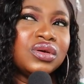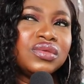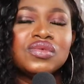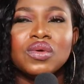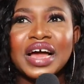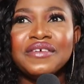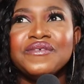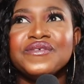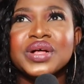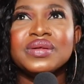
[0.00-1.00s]
So I
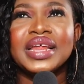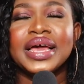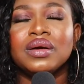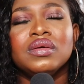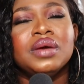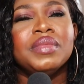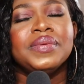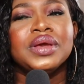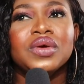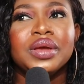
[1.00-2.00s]
felt like, okay,
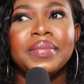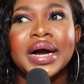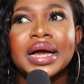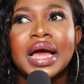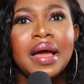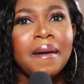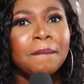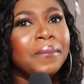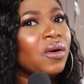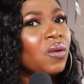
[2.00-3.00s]
maybe going back.
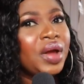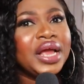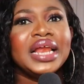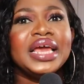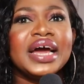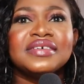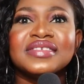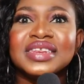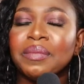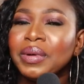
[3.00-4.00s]
But quickly, I
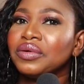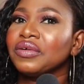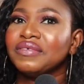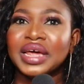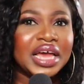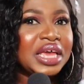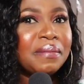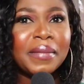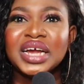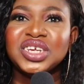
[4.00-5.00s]
snap out of that
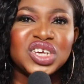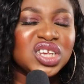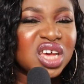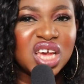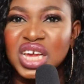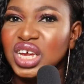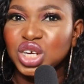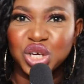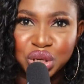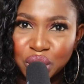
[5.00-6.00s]

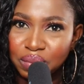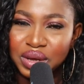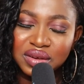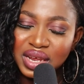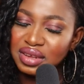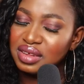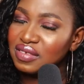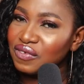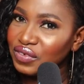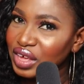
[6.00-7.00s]
imagination, because that
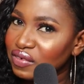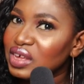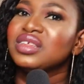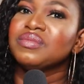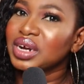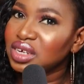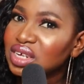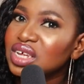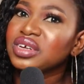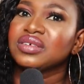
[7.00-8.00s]
is vivid
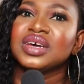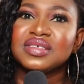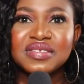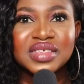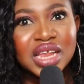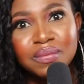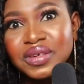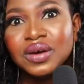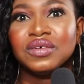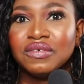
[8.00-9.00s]
imagination. I
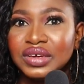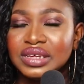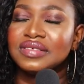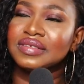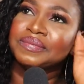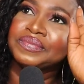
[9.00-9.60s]
snapped out of it.